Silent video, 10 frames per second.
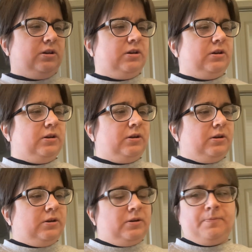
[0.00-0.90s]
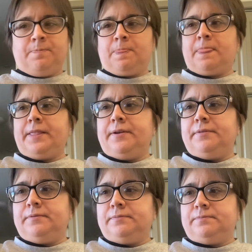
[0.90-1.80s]

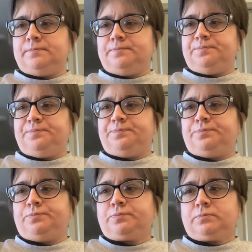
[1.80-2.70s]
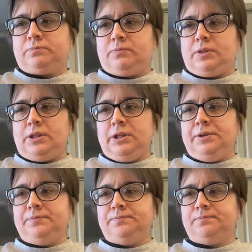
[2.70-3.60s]

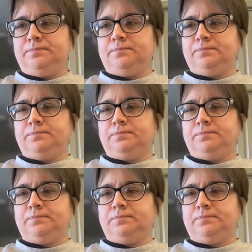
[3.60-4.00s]
Nobody speaks.